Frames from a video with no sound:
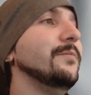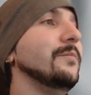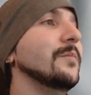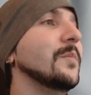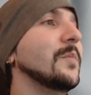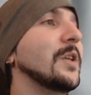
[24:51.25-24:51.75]

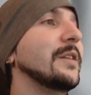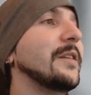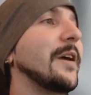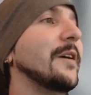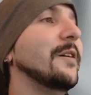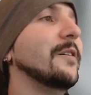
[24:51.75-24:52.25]
The
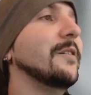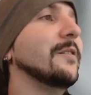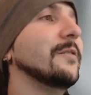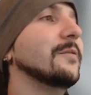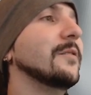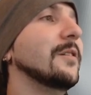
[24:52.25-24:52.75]
entire
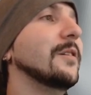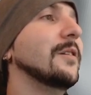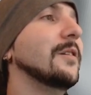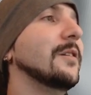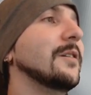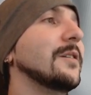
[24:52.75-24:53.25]

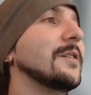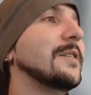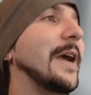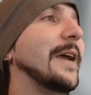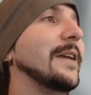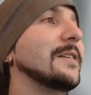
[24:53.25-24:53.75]

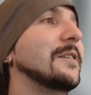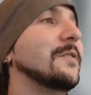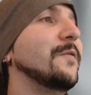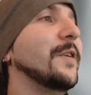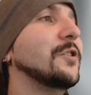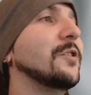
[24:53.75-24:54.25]
science
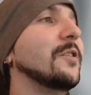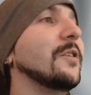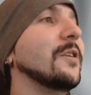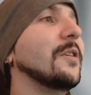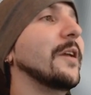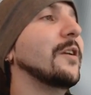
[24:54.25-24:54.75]
fiction
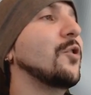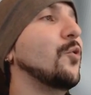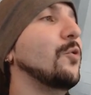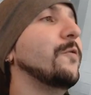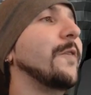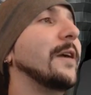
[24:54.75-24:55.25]
and, like, cool
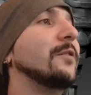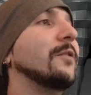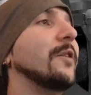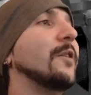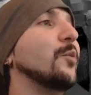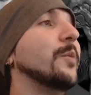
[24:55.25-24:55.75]
factor that
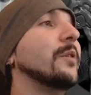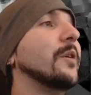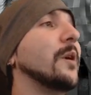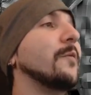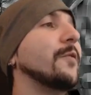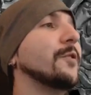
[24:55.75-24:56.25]
they were building
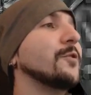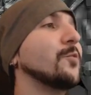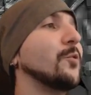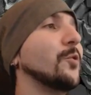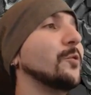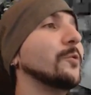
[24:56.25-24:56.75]
up for this
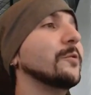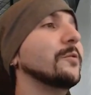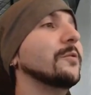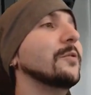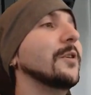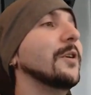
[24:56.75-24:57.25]
world,
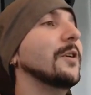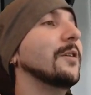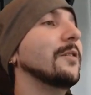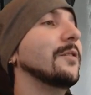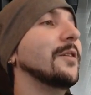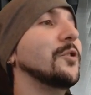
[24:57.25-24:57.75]

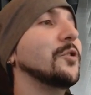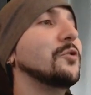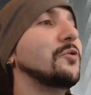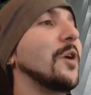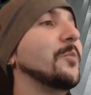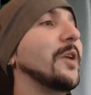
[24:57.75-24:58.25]
they just
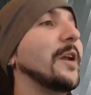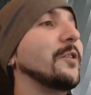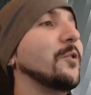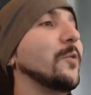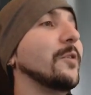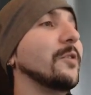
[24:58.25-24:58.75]
dumped it out the
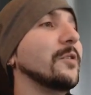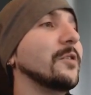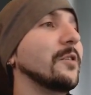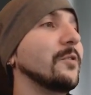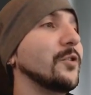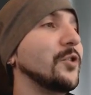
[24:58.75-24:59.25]
window and turned
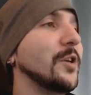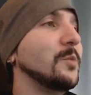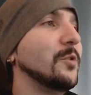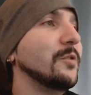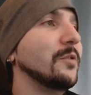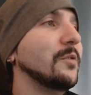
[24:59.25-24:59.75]
to a chase
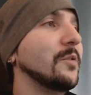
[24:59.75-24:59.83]
like